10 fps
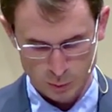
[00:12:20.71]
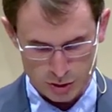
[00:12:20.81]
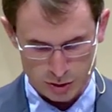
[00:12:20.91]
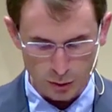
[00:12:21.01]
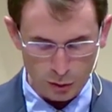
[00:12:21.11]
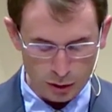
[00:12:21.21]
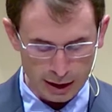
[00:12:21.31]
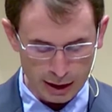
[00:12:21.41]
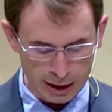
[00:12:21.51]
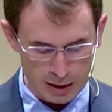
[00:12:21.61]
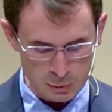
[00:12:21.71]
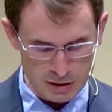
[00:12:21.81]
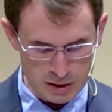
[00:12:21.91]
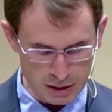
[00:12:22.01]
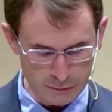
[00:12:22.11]
We're still looking at
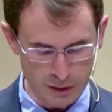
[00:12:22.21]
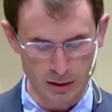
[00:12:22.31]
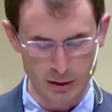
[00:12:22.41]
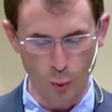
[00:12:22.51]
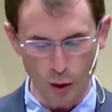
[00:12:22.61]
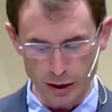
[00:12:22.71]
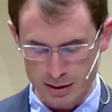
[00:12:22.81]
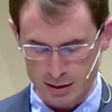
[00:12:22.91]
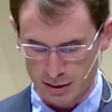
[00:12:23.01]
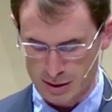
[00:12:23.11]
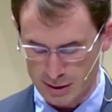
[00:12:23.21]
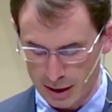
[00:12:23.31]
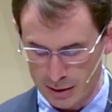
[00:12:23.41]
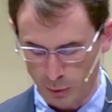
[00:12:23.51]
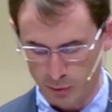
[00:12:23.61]
specifically what is a
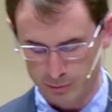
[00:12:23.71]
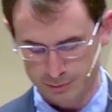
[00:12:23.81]
disciple.